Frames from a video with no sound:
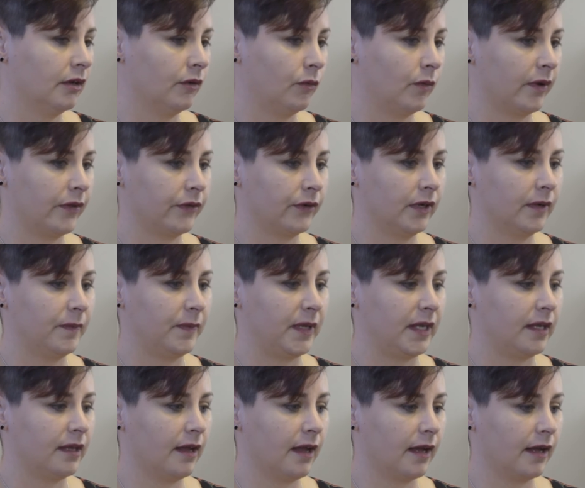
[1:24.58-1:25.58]
whether it
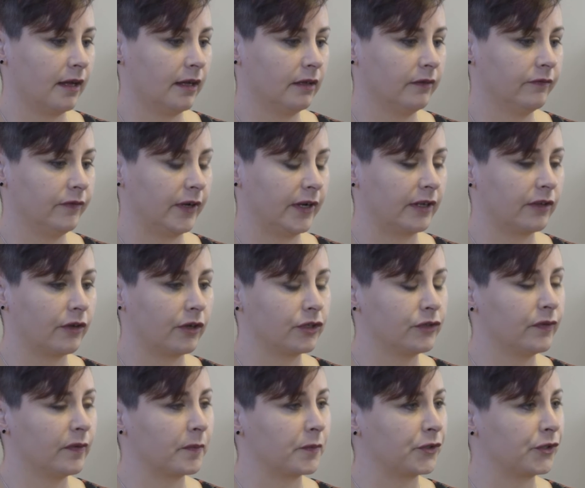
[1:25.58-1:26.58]
be very
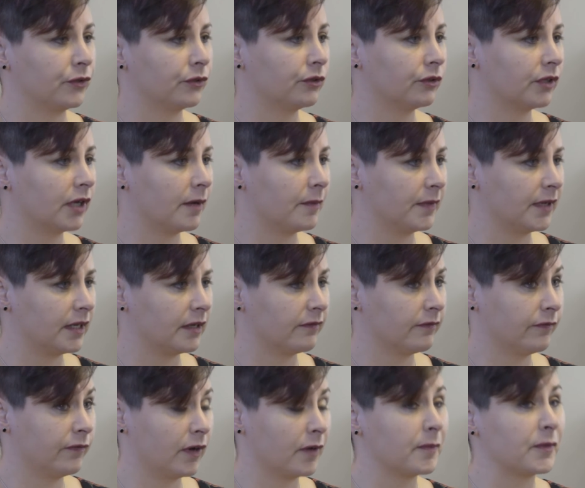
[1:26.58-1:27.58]
large pharmaceutical
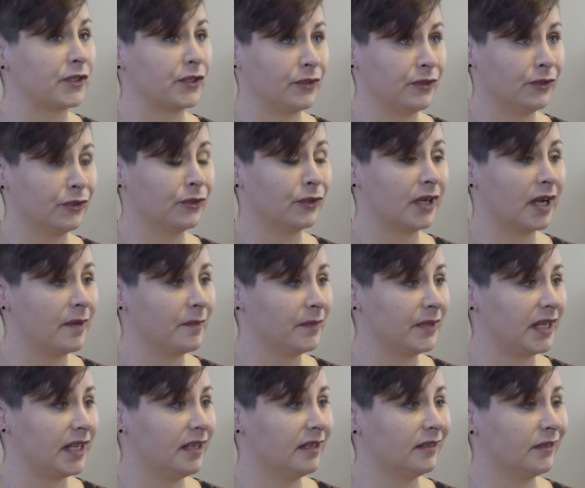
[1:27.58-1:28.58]

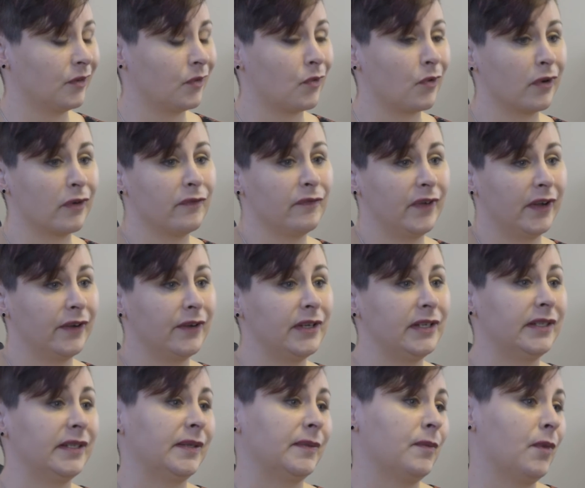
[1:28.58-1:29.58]
companies or
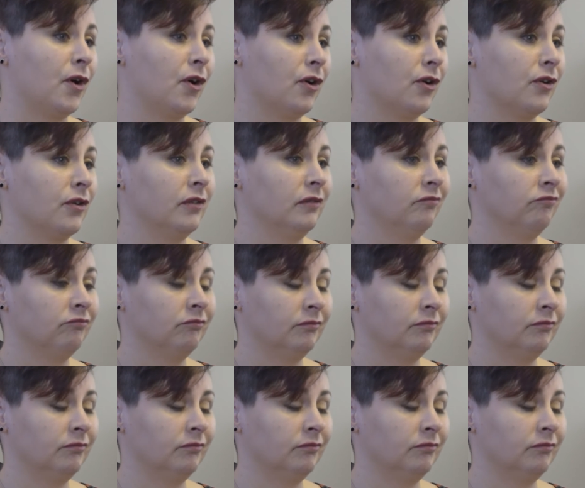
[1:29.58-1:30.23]
very small